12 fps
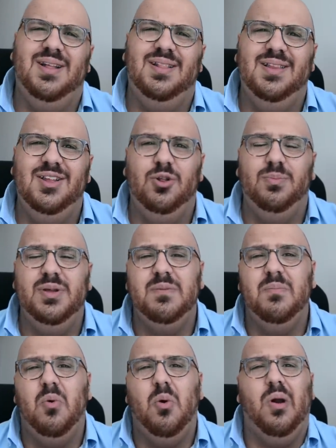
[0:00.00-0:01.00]
a little bit
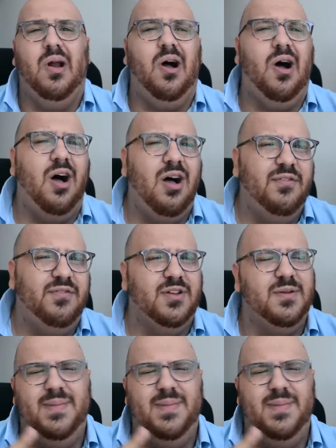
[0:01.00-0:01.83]
more often,